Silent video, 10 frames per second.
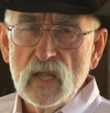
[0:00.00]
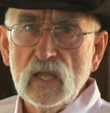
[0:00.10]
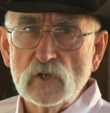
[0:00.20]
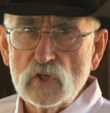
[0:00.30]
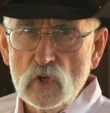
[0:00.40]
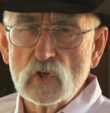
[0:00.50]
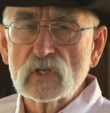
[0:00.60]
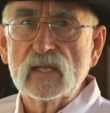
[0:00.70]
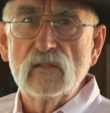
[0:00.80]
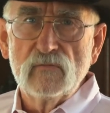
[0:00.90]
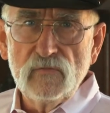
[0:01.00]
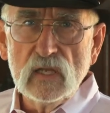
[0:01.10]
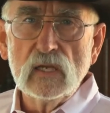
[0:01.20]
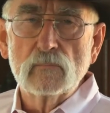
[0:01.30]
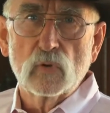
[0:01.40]
it's usually the
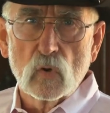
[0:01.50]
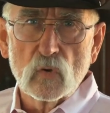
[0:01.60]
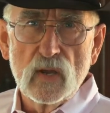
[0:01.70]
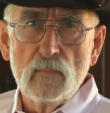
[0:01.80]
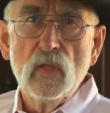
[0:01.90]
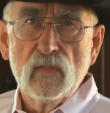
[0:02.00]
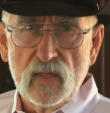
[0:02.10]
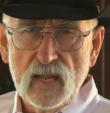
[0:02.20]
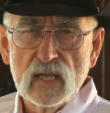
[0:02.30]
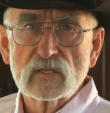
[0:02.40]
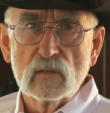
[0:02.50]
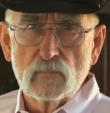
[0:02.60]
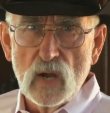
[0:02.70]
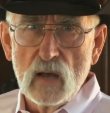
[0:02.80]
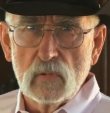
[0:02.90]
feeding program that has the
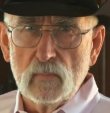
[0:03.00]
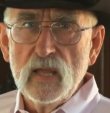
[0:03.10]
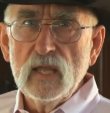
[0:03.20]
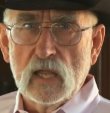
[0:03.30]
problem.